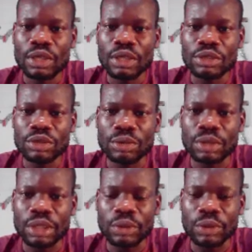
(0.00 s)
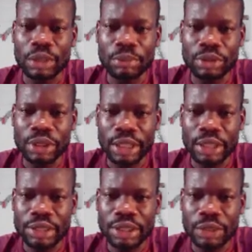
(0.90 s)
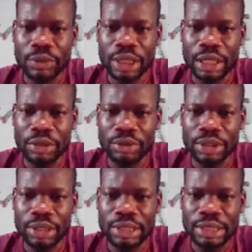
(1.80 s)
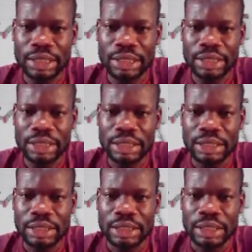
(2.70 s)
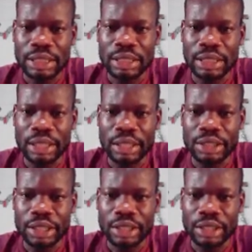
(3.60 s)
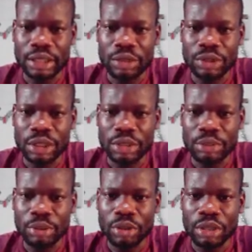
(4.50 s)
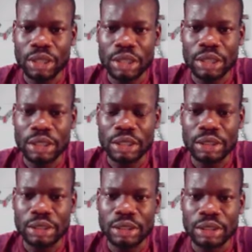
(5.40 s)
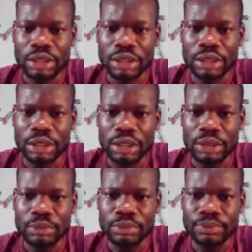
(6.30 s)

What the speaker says: So we input the NLTK, we download data set, NLTK the download the punk um,